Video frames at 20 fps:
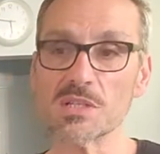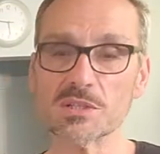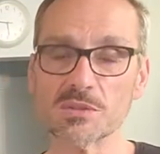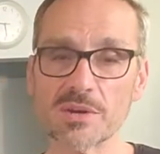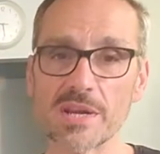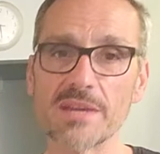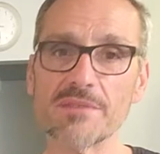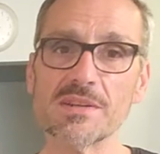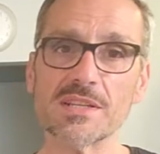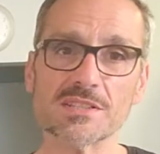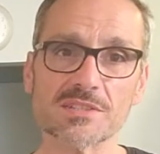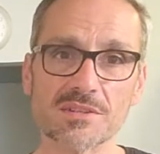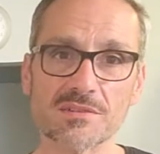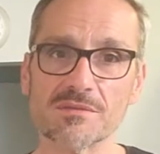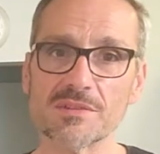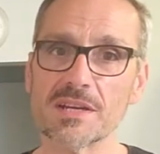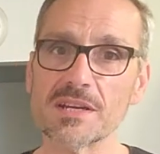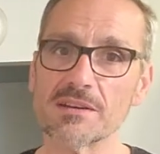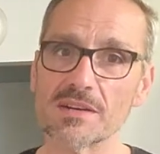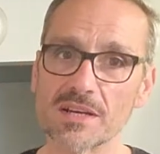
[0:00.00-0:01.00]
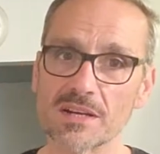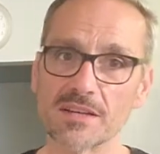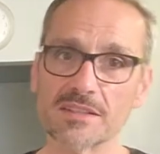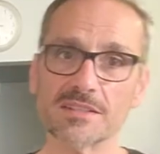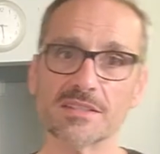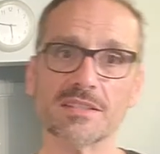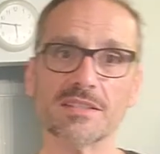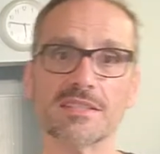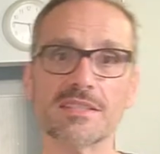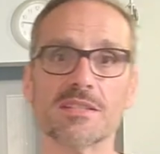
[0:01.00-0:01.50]
Cravings are very
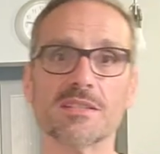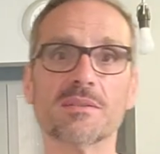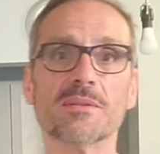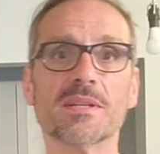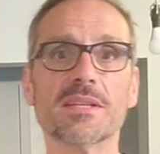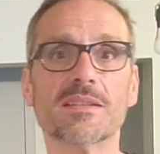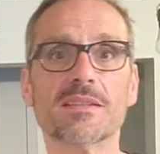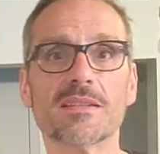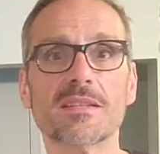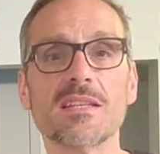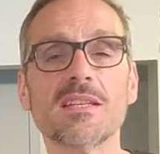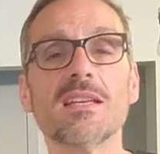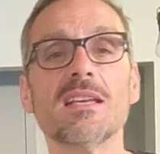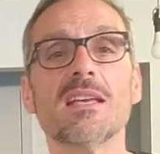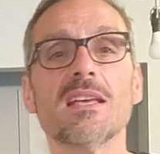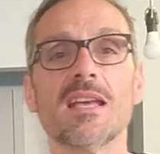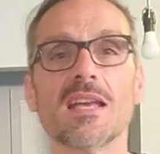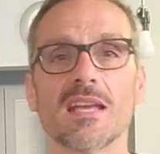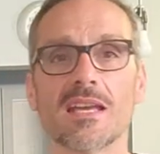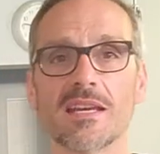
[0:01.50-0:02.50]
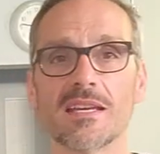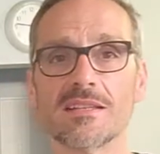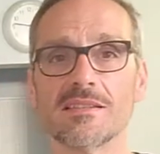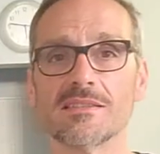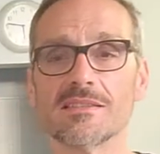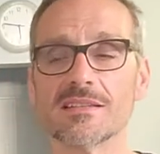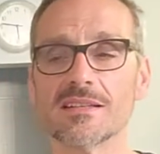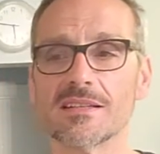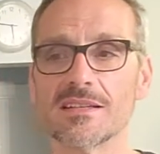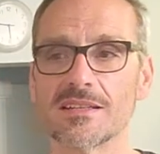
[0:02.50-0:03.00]
hard to deal with.
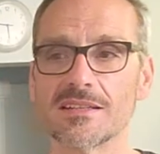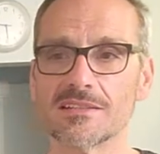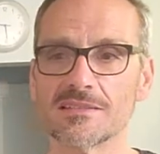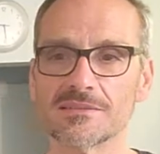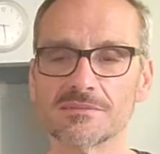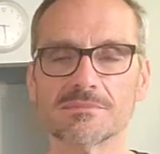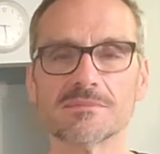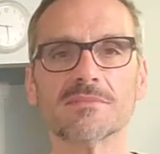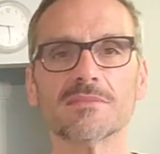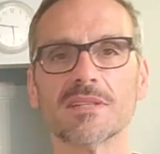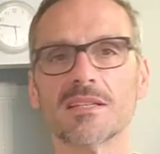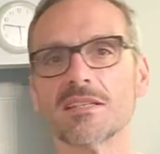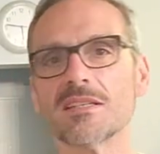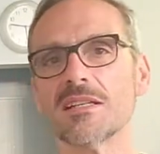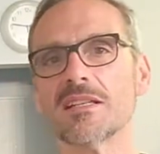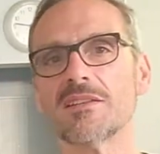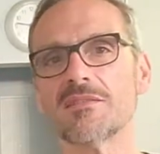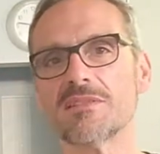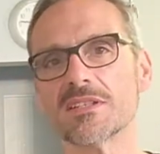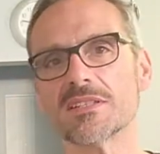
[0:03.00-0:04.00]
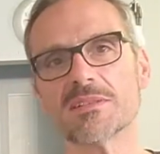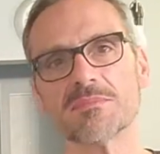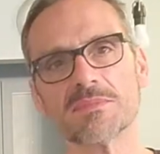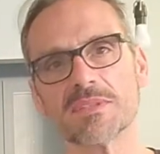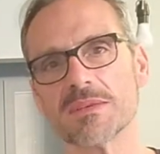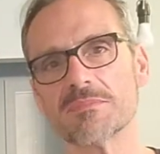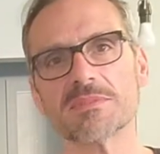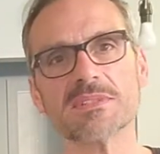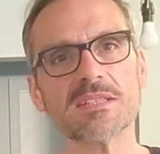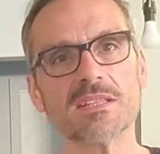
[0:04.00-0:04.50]
And I'm going to give you some
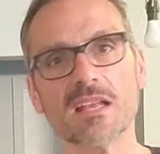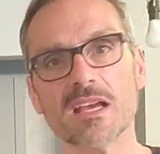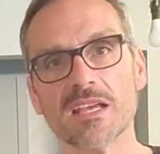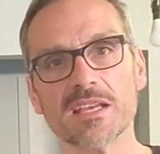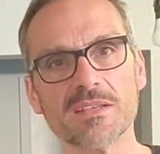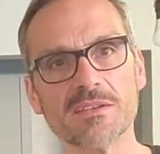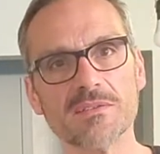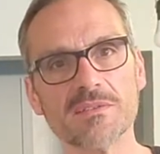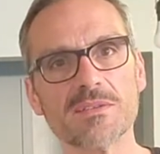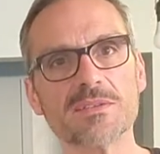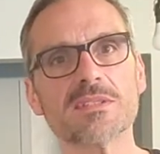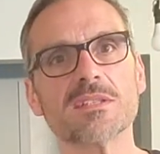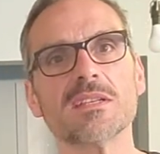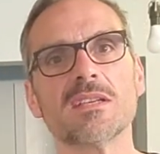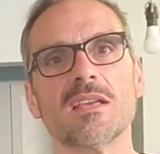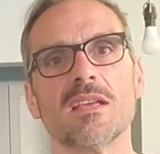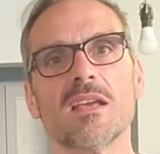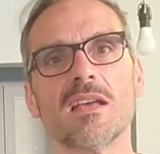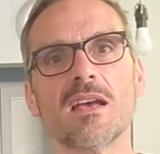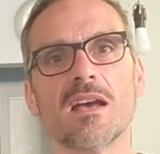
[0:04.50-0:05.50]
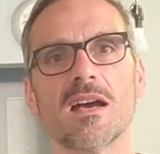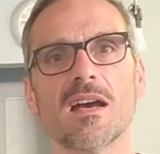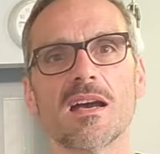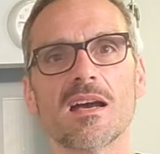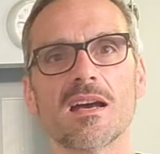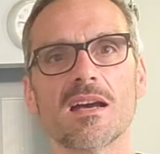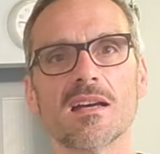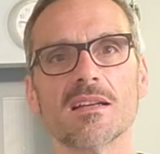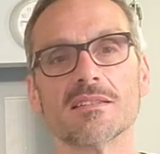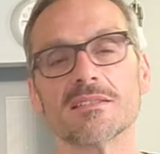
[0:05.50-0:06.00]
tips that I use
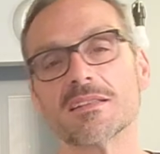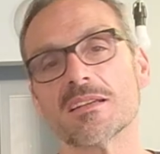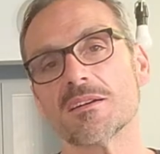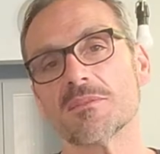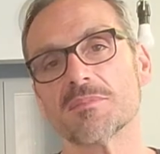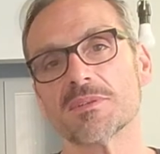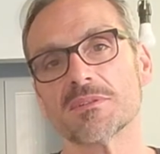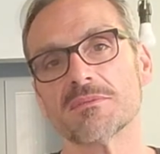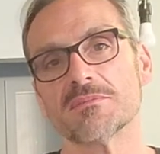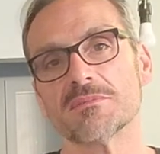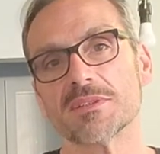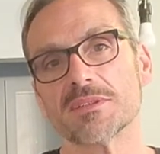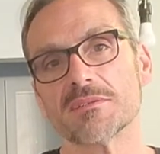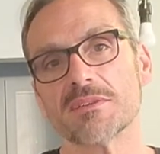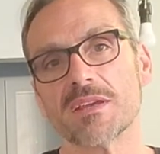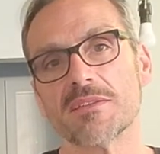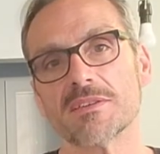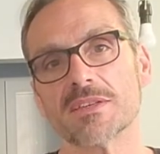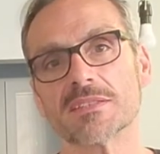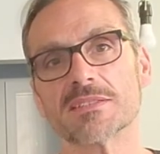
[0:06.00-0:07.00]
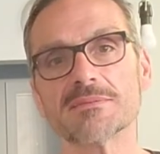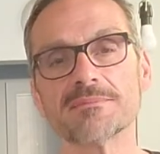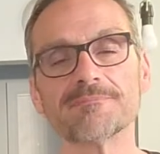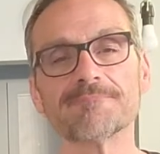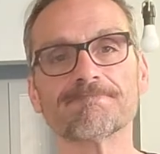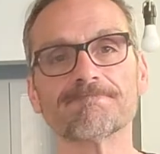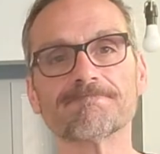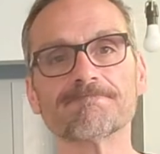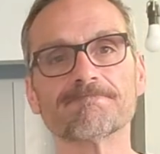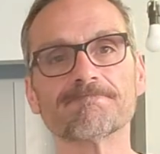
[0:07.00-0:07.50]
to help with cravings.
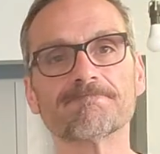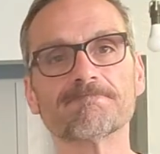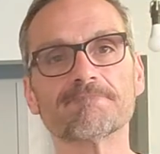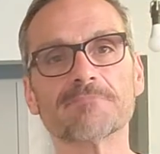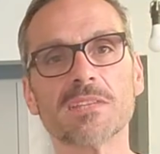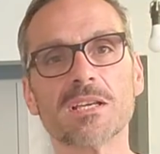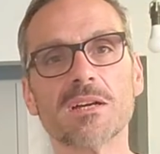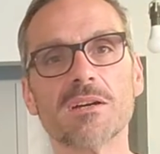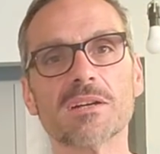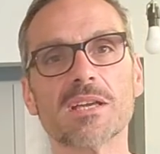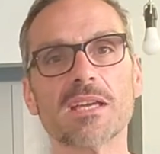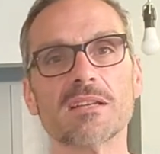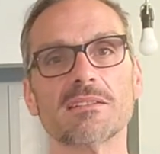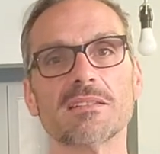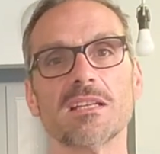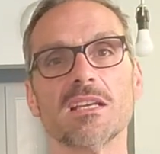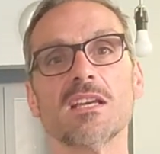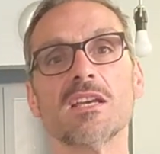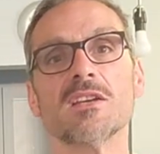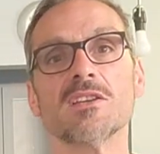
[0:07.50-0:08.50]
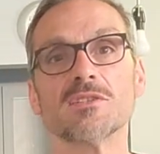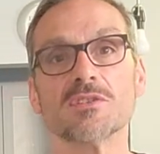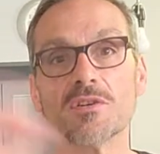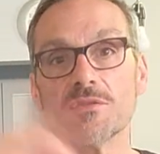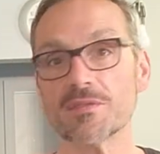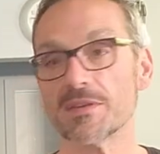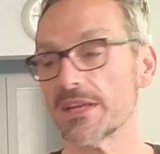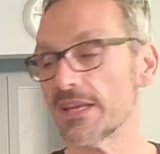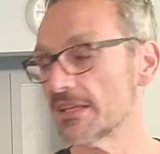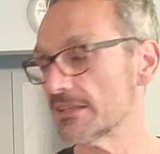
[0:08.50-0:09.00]
Okay,
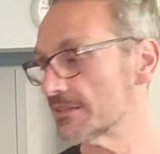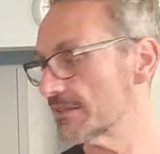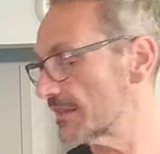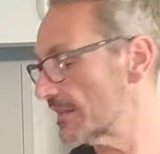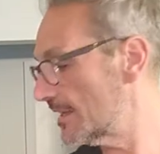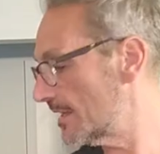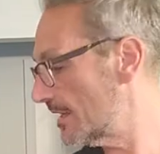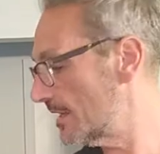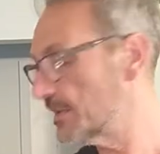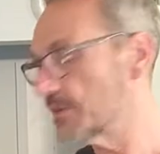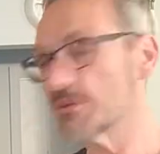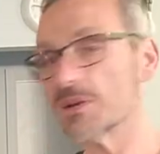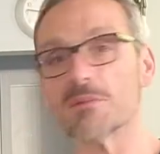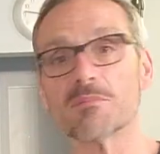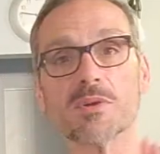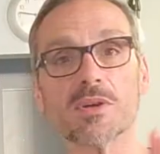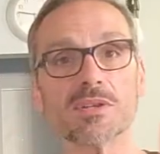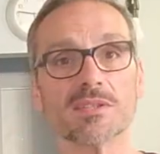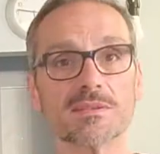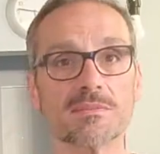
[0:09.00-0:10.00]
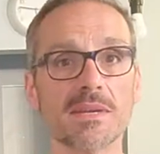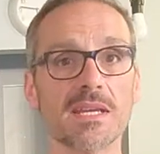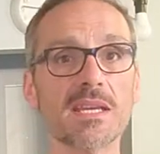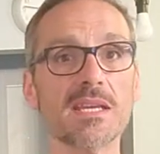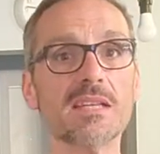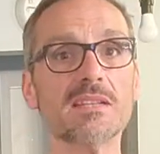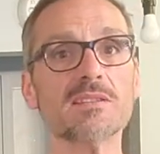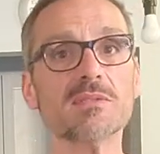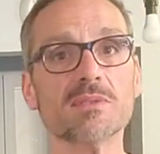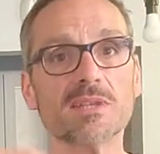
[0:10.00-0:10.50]
don't forget, you want to boil some
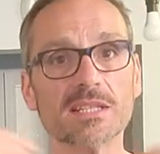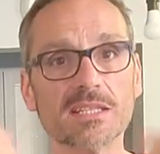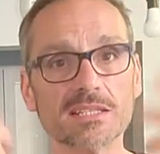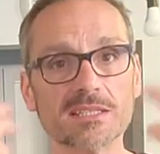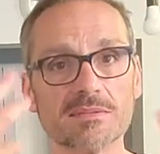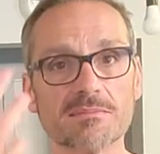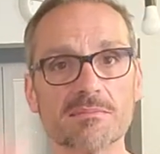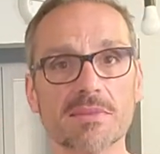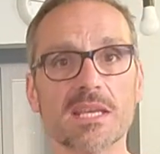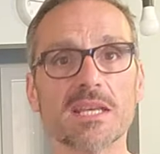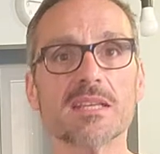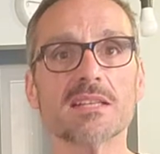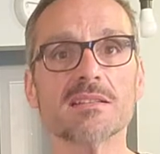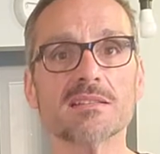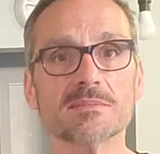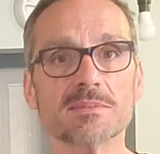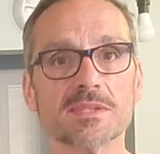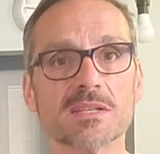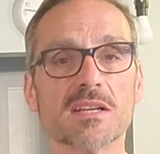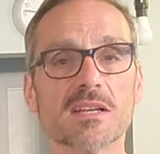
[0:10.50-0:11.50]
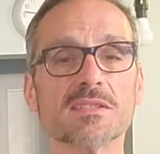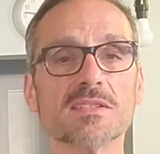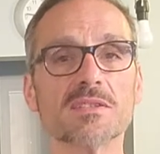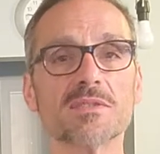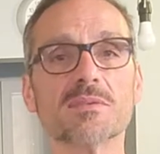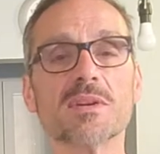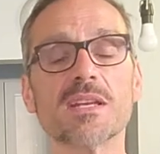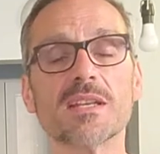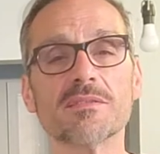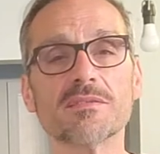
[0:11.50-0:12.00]
eggs, you want to get some bacon, some
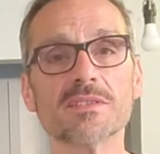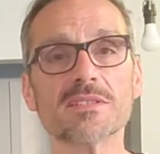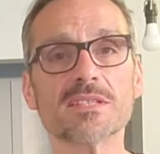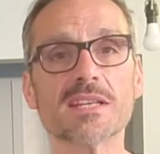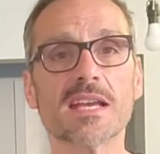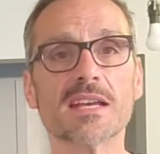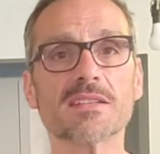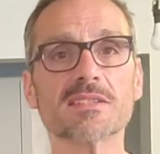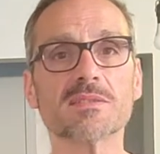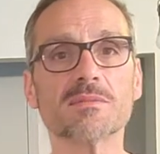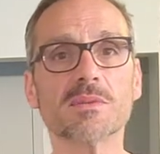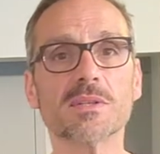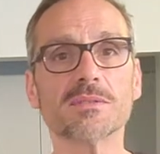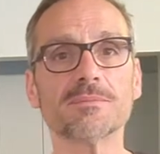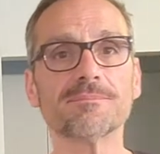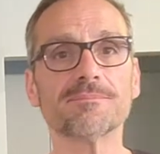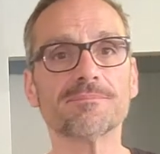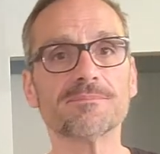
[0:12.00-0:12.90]
sausage ready for snacks tomorrow.